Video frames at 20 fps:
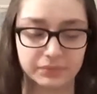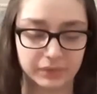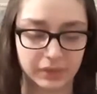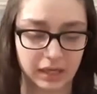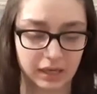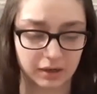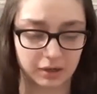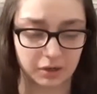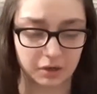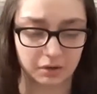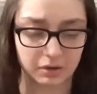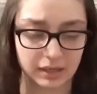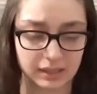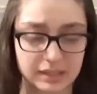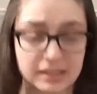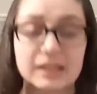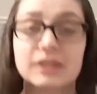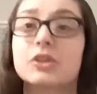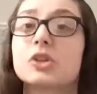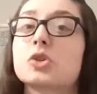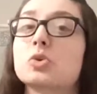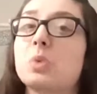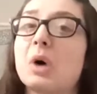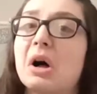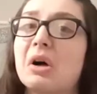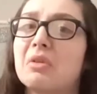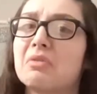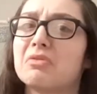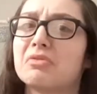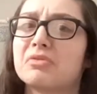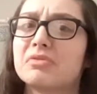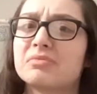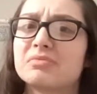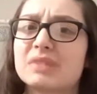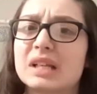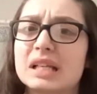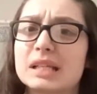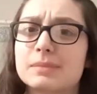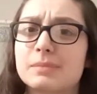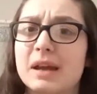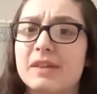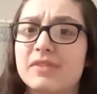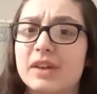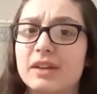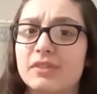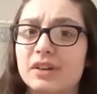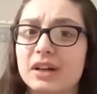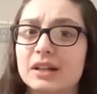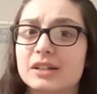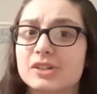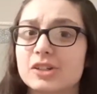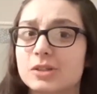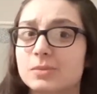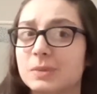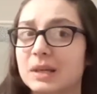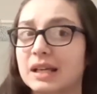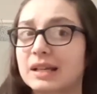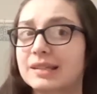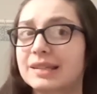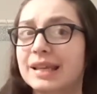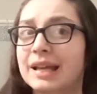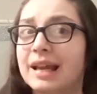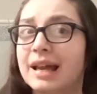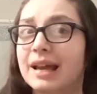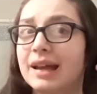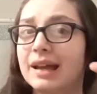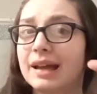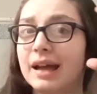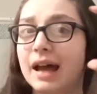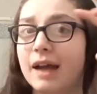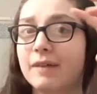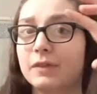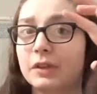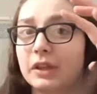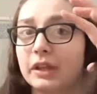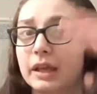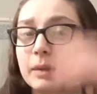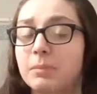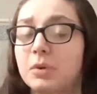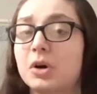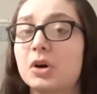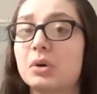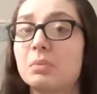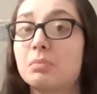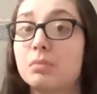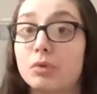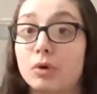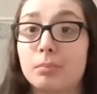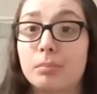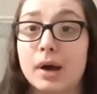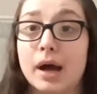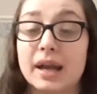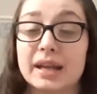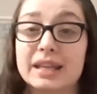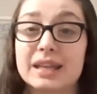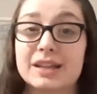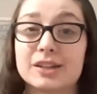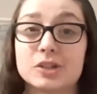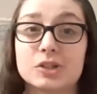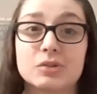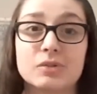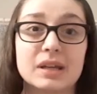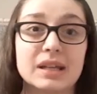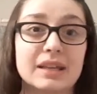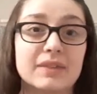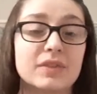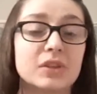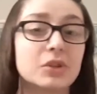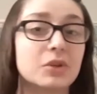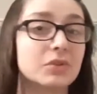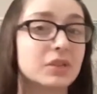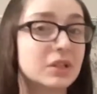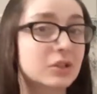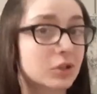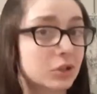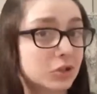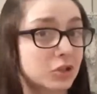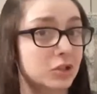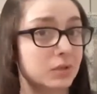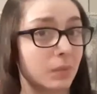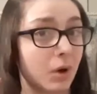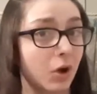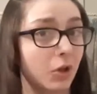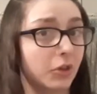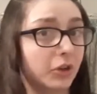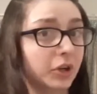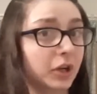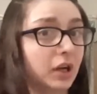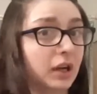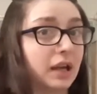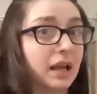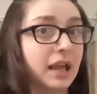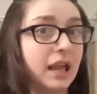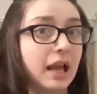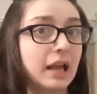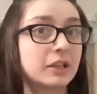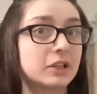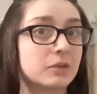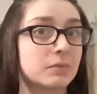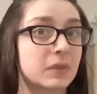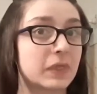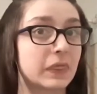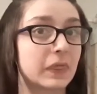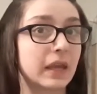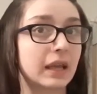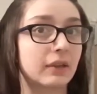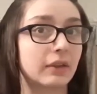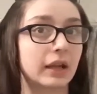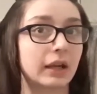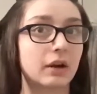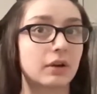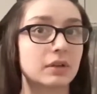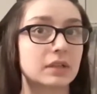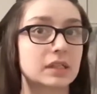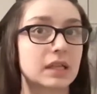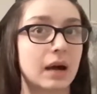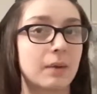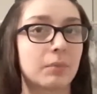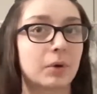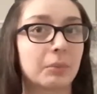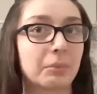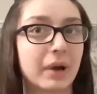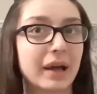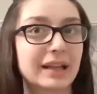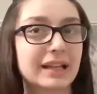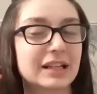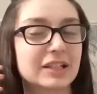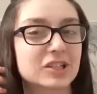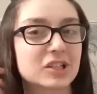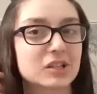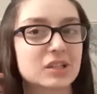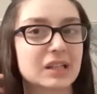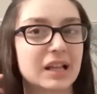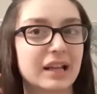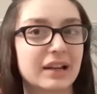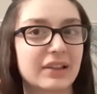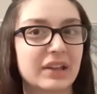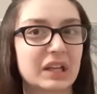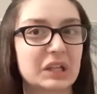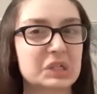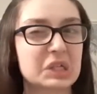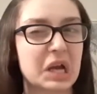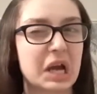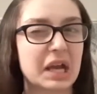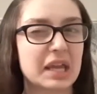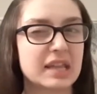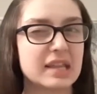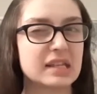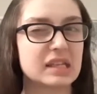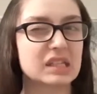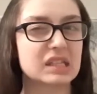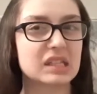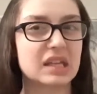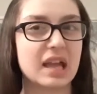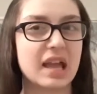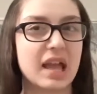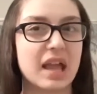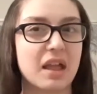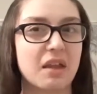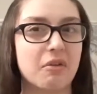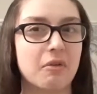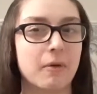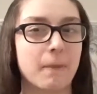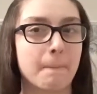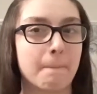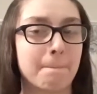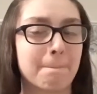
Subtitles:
I don't know. I'd say the 12 is my favorite, just because I feel like it put more body into it. Even though these are smaller, and you would think like, oh, it's got more body, it's just kind of like tight and